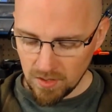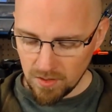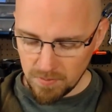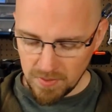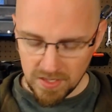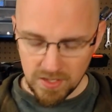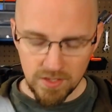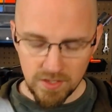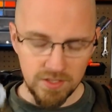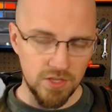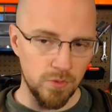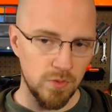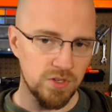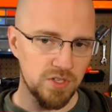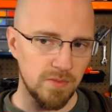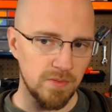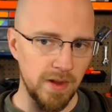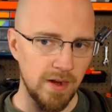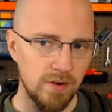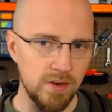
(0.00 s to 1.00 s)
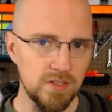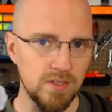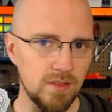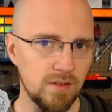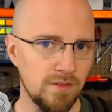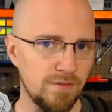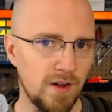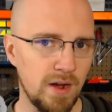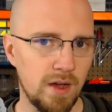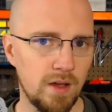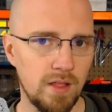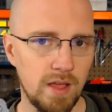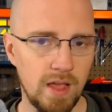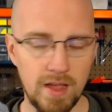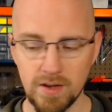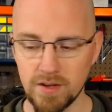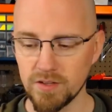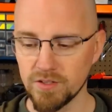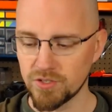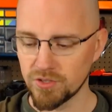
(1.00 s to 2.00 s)
because there were some areas in the file I
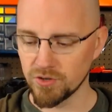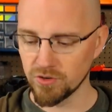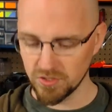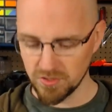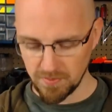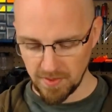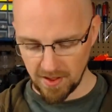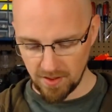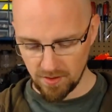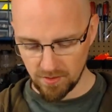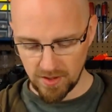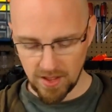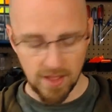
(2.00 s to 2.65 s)
had concerns about,